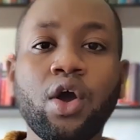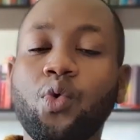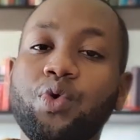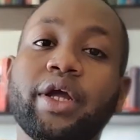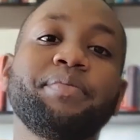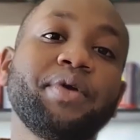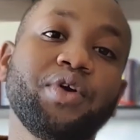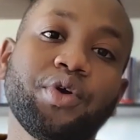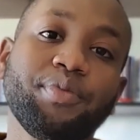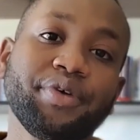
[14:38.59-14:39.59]
We can be
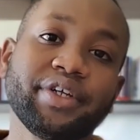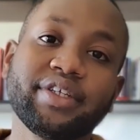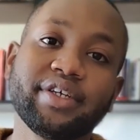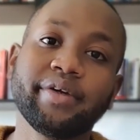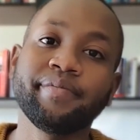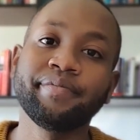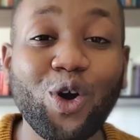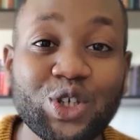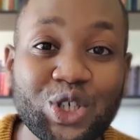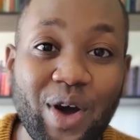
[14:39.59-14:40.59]
your community.
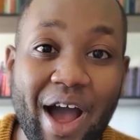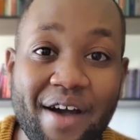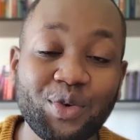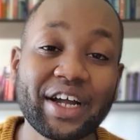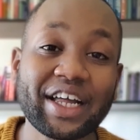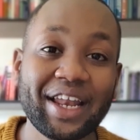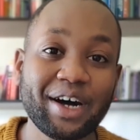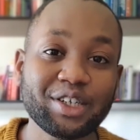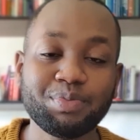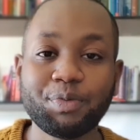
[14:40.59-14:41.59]
Also, I have a quick
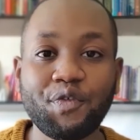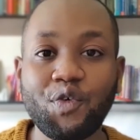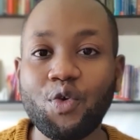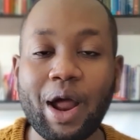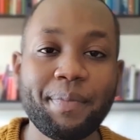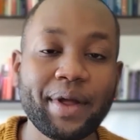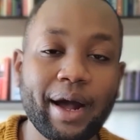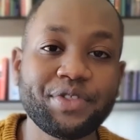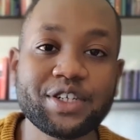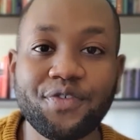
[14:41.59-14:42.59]
announcement before wrapping
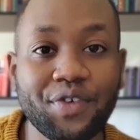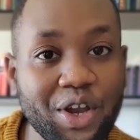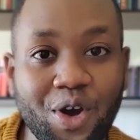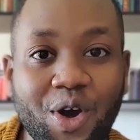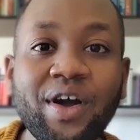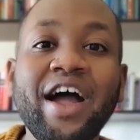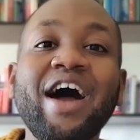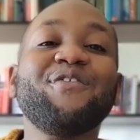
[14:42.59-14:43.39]
up this video.